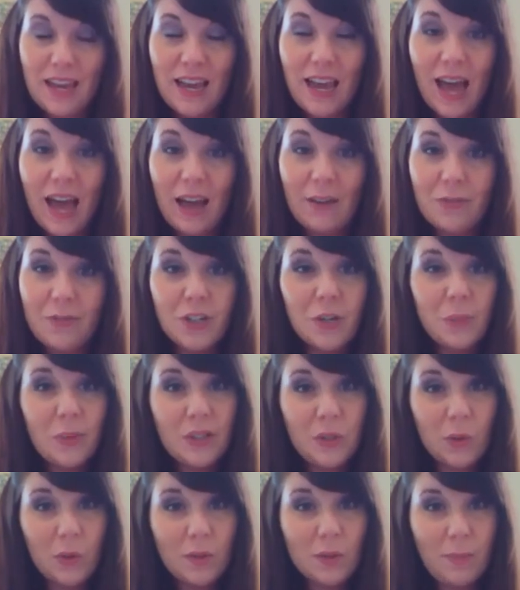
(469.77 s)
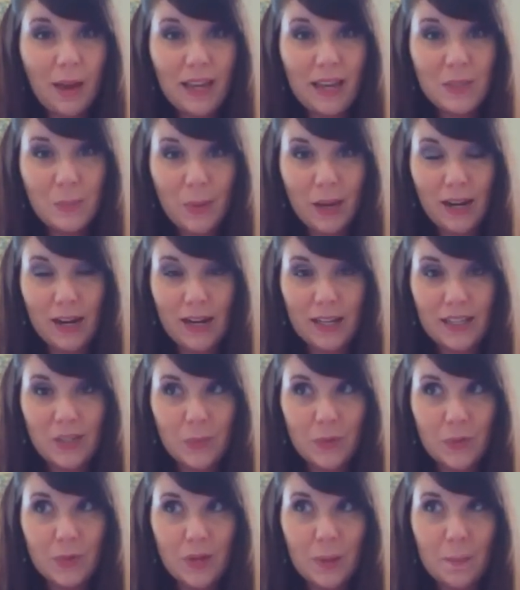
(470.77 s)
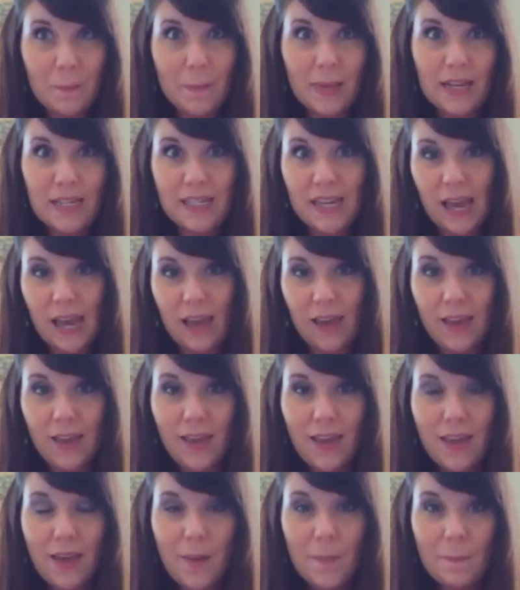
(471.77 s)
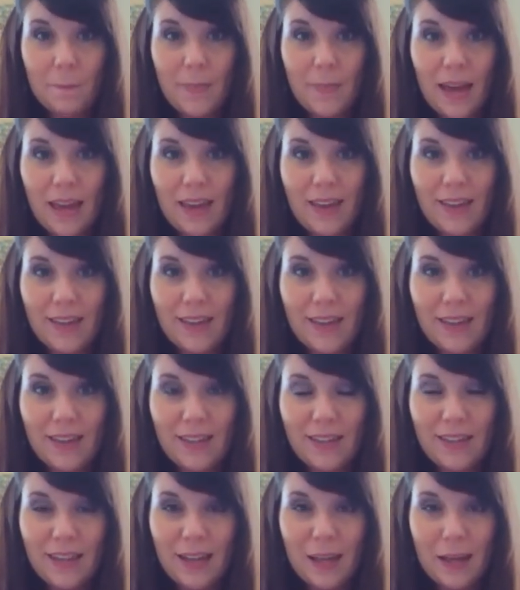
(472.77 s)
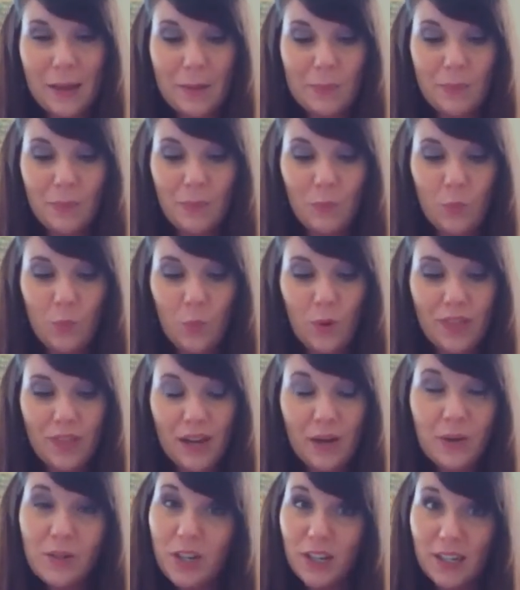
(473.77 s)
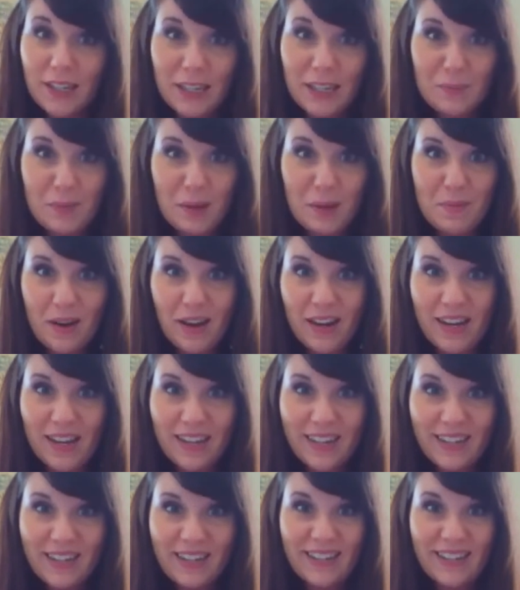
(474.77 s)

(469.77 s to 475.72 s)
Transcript: after we told Mike's parents, which was on Monday, Mike, um, without talking to me about it,